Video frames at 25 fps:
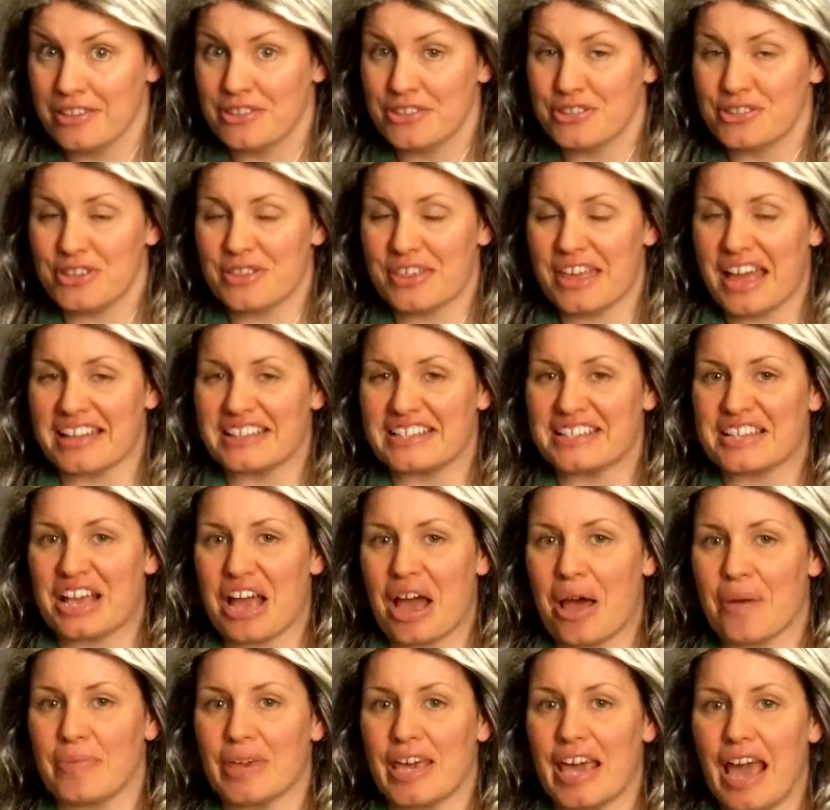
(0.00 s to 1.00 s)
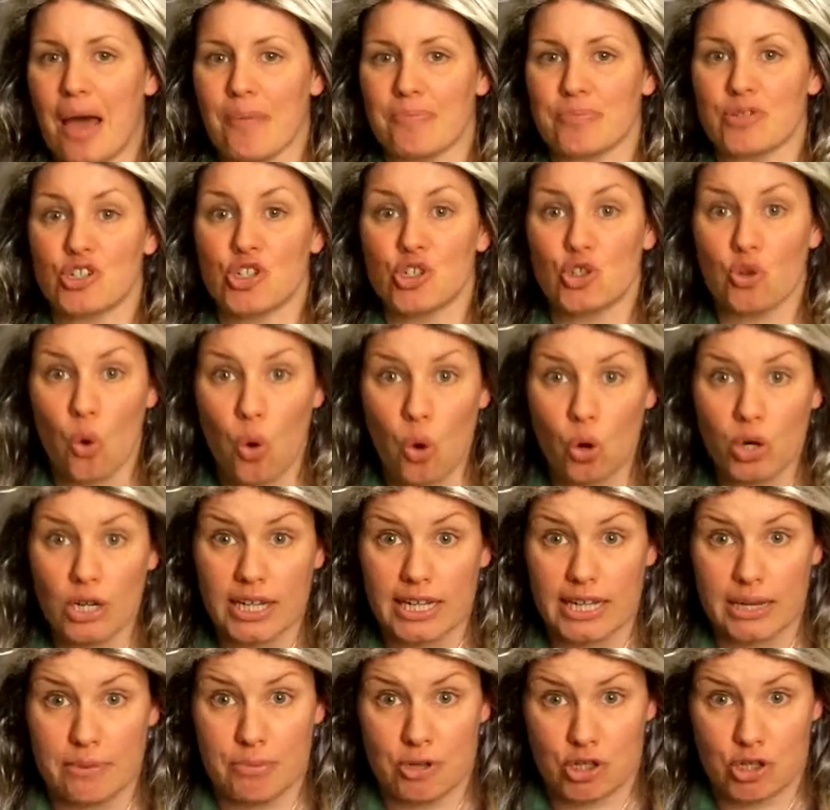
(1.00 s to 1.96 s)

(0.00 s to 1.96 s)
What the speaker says: So that's coming up shortly,